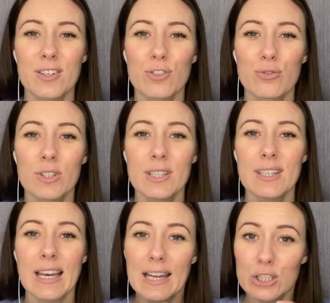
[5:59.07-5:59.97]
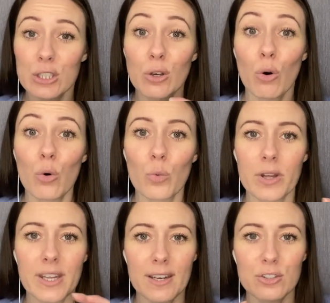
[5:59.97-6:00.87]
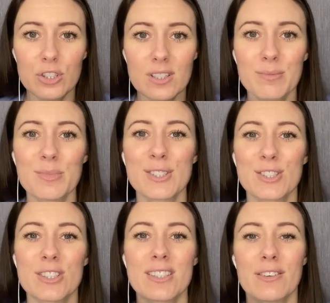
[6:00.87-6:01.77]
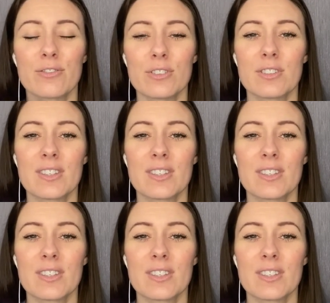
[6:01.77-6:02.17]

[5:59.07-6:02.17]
It's really actually all one energy, but it's just different